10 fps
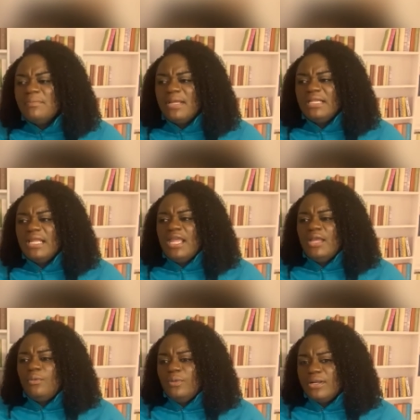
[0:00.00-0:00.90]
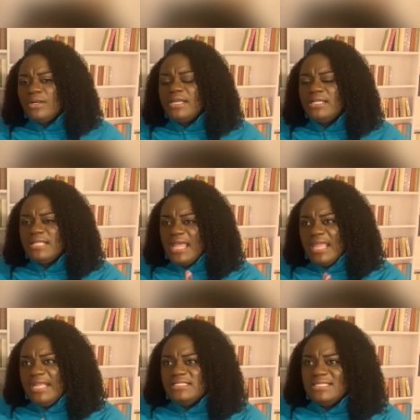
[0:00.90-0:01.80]
but we're in
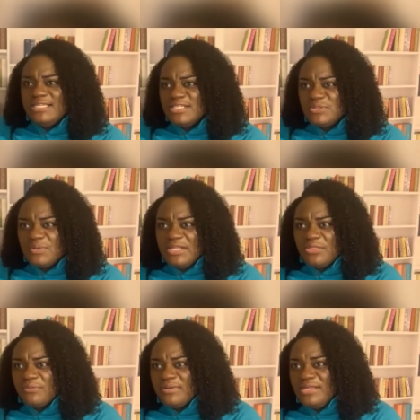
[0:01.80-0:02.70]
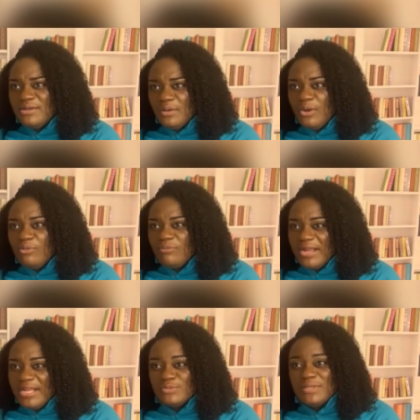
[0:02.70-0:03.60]
that 18 to 23-year-old
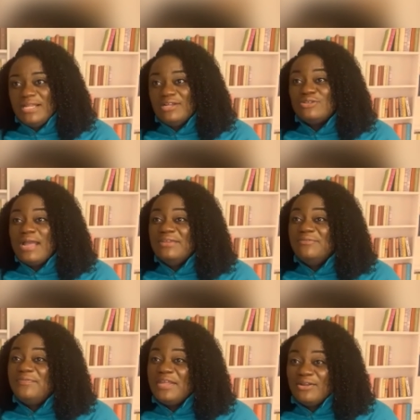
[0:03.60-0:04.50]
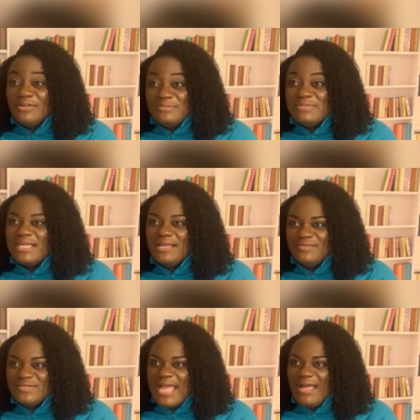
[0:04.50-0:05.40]
range when they're trying to figure
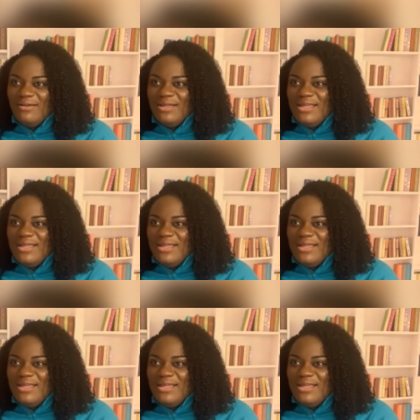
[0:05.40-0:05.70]
themselves out,